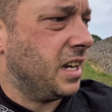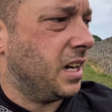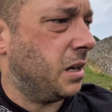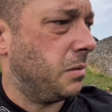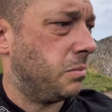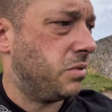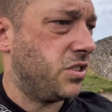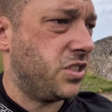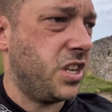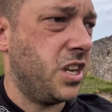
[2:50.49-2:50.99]

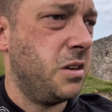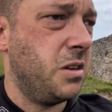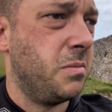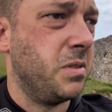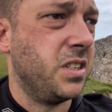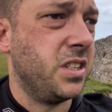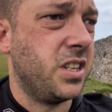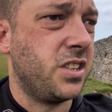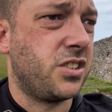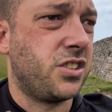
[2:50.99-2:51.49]
I'm
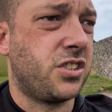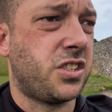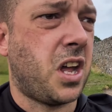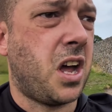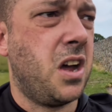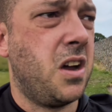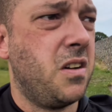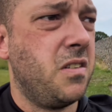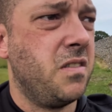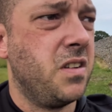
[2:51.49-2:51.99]
presuming the
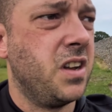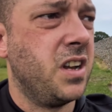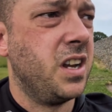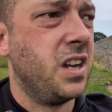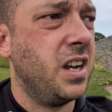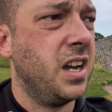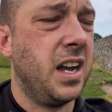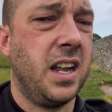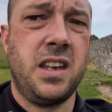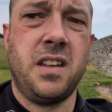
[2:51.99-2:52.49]
stone
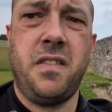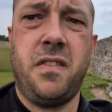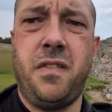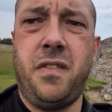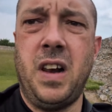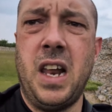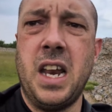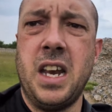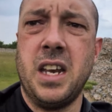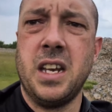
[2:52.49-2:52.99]
and the
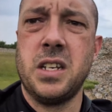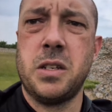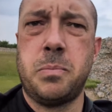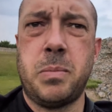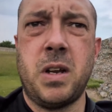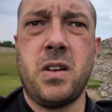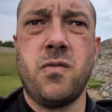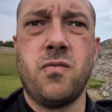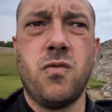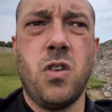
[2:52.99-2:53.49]
flint has
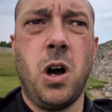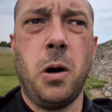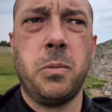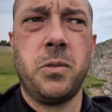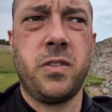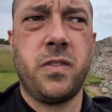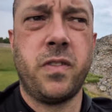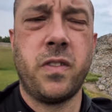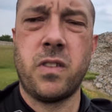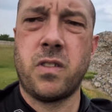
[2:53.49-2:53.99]
been robbed
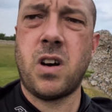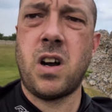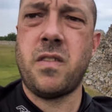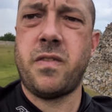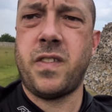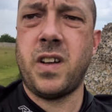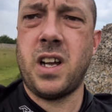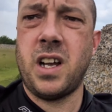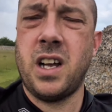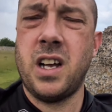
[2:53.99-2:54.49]
for
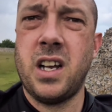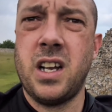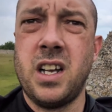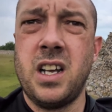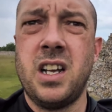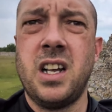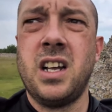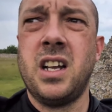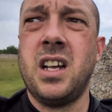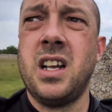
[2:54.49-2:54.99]
other
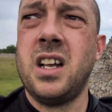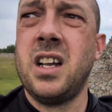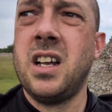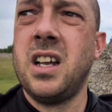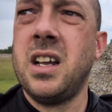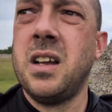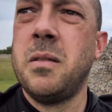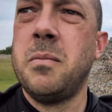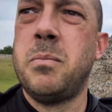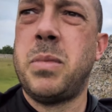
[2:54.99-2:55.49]

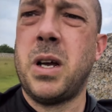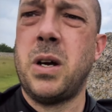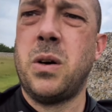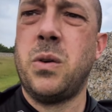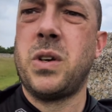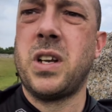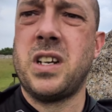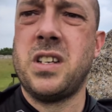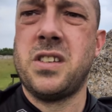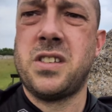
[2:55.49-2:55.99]

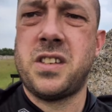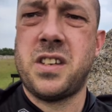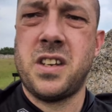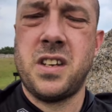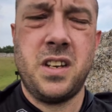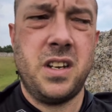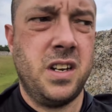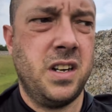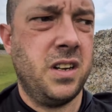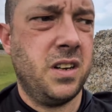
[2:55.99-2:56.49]
buildings
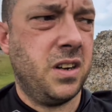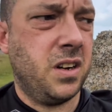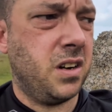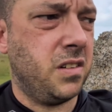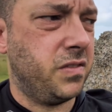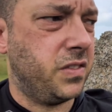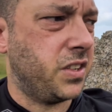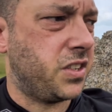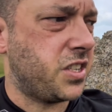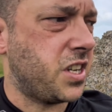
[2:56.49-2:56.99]

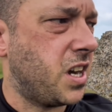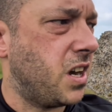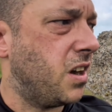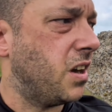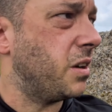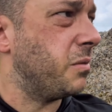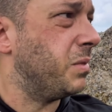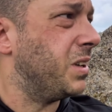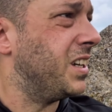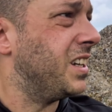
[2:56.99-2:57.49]
of the
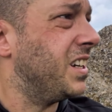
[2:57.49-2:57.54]
time.